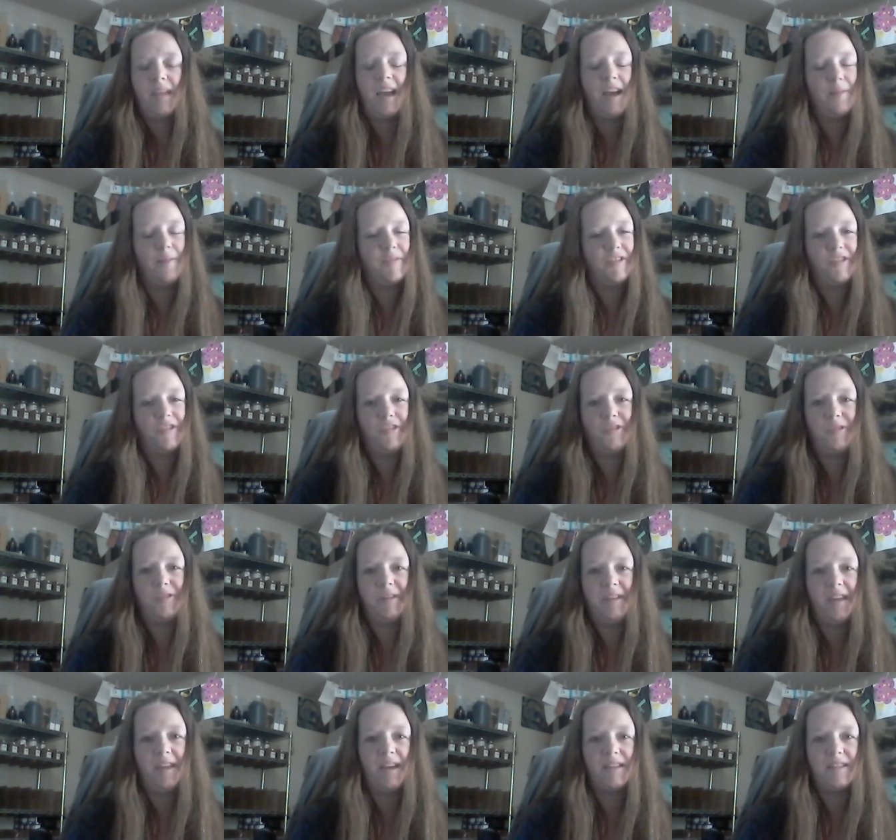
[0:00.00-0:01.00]

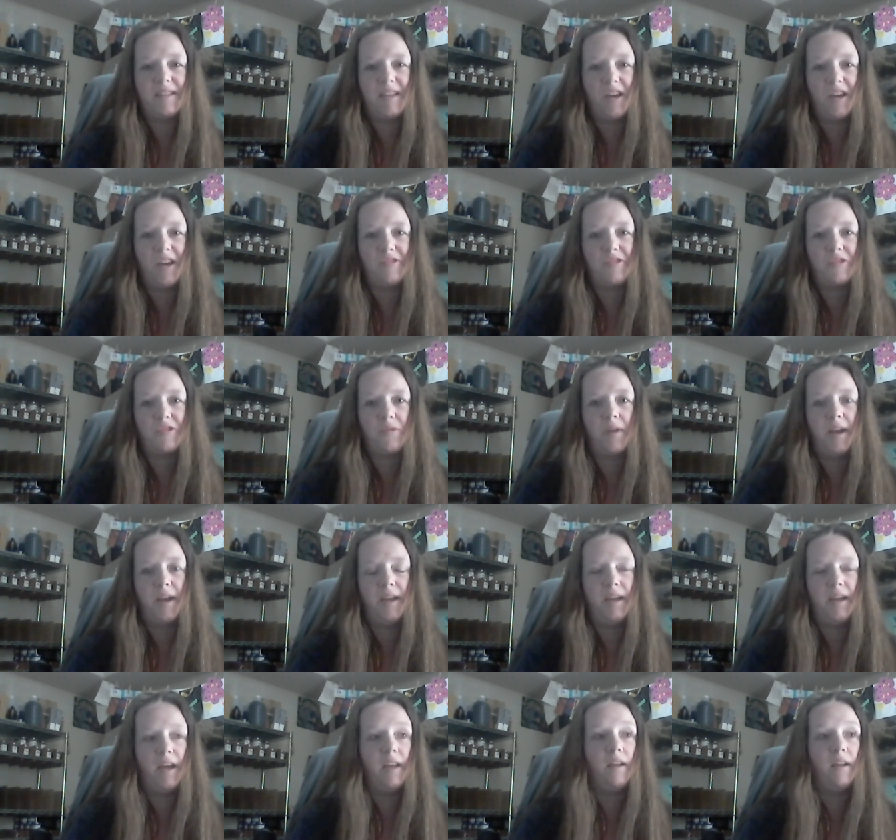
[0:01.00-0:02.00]
Absolutely. That sounds
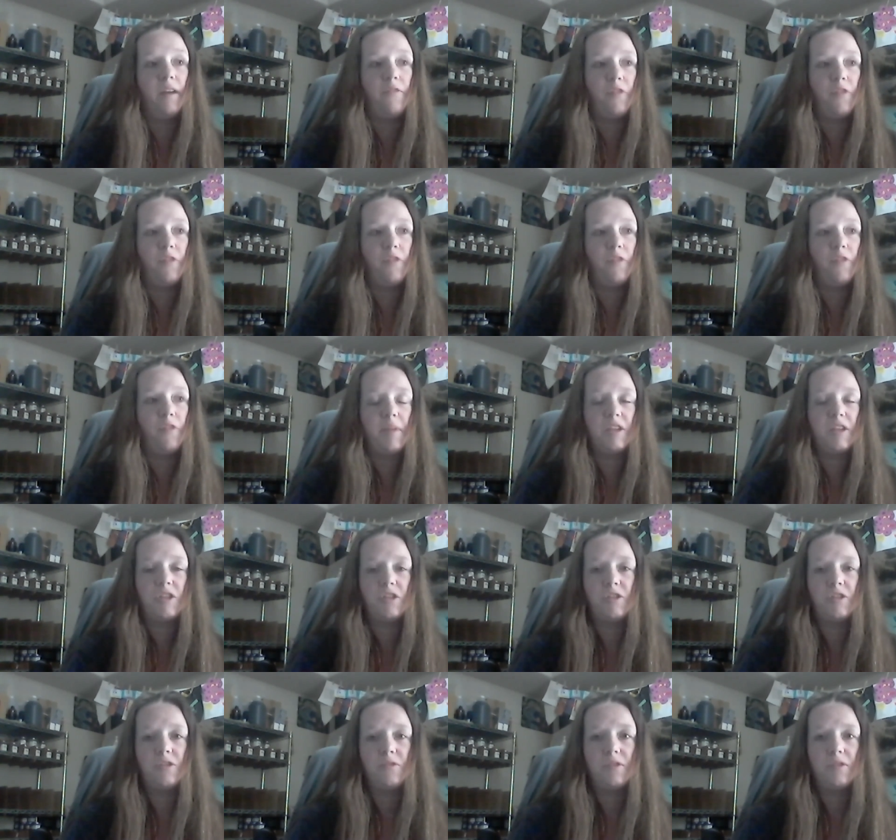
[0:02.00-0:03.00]
great. And I forgot to
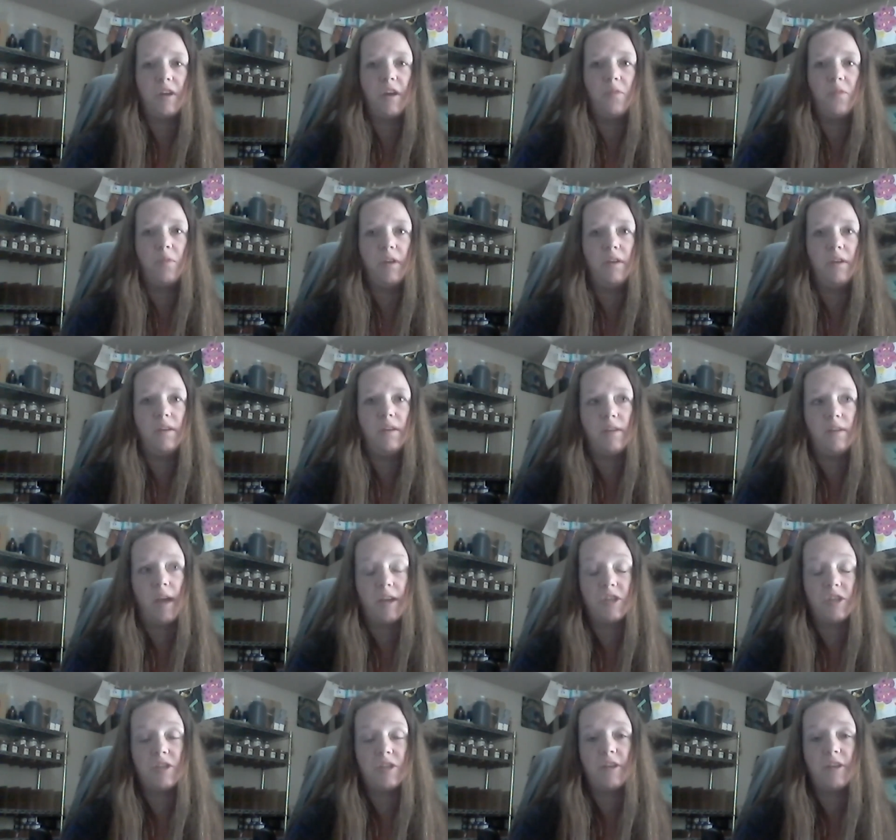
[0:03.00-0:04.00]
mention too, Todd, we
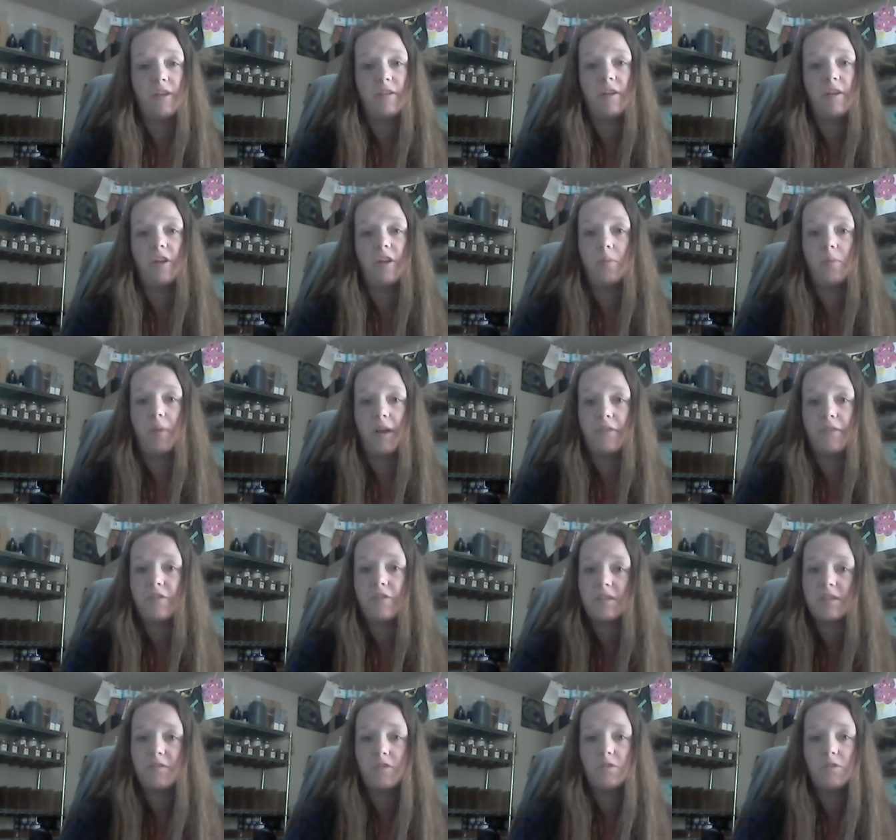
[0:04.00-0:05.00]
actually started on our
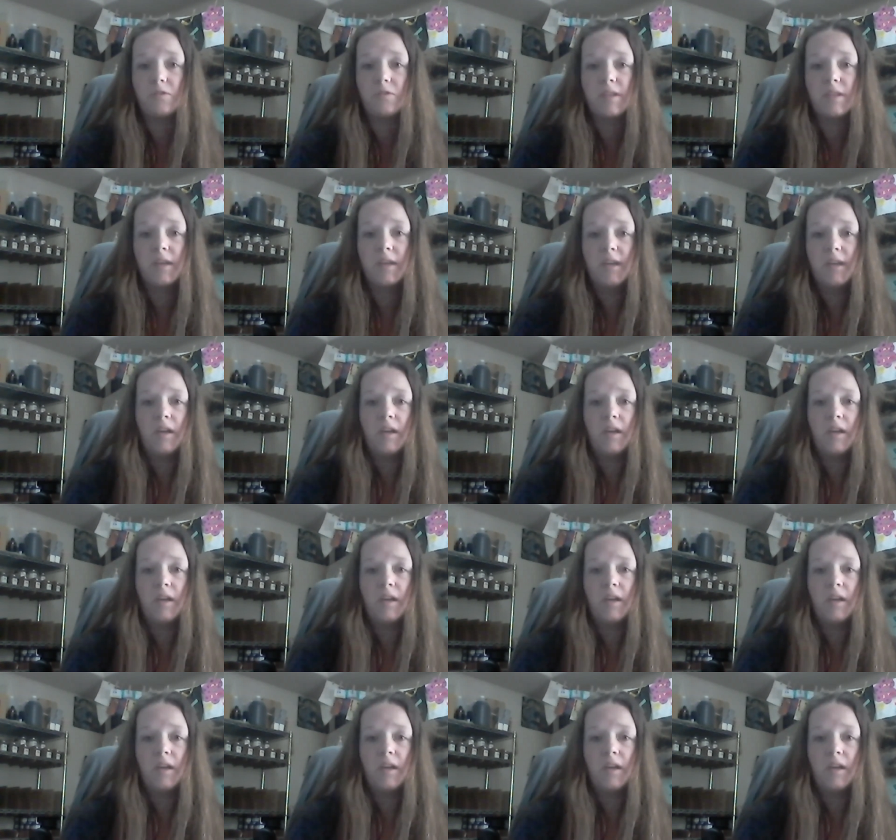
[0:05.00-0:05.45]
breakfast foods.